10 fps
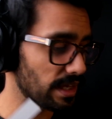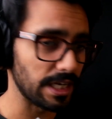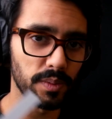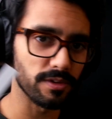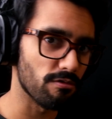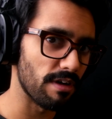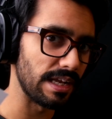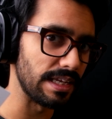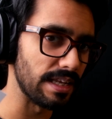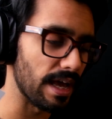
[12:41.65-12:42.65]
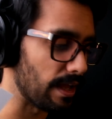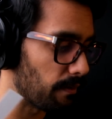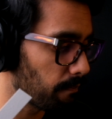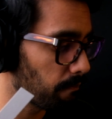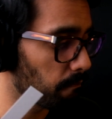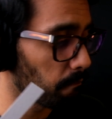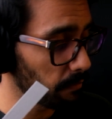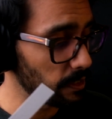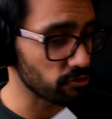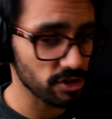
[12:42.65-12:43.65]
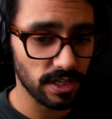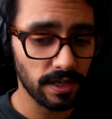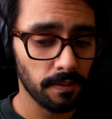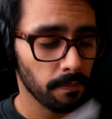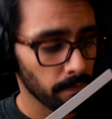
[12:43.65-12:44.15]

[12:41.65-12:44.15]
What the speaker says: and it was a rainy day. Interesting.